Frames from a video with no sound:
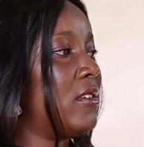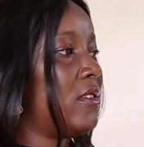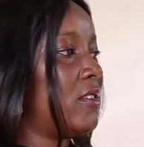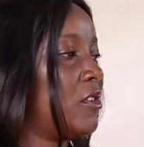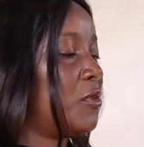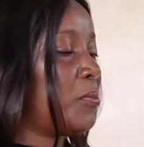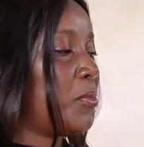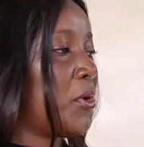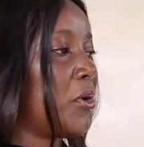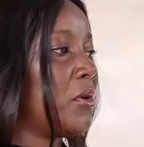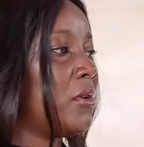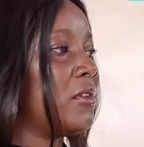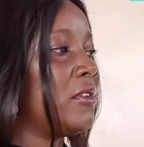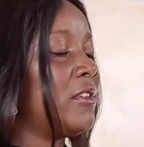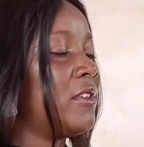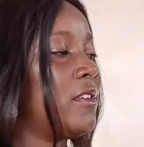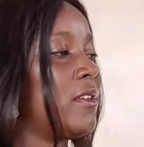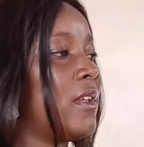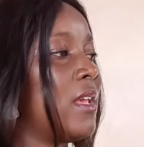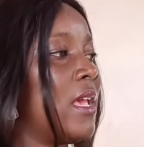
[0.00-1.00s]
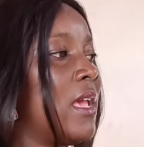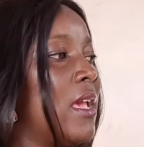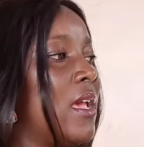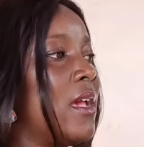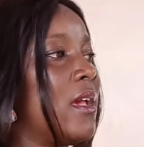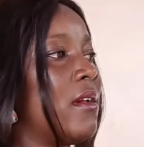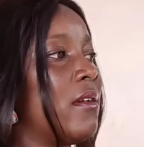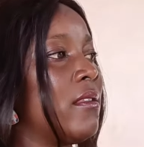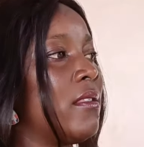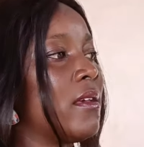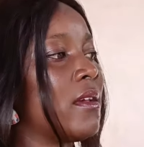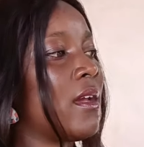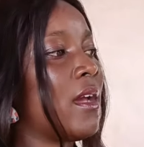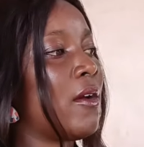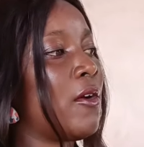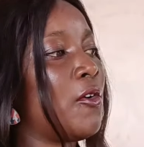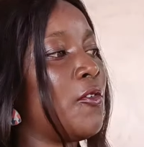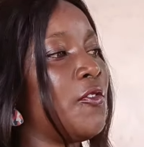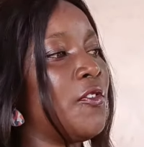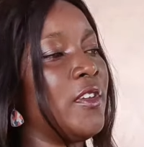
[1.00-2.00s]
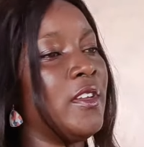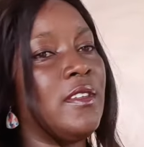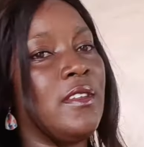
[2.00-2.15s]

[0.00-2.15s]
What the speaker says: is spoiled. The coffee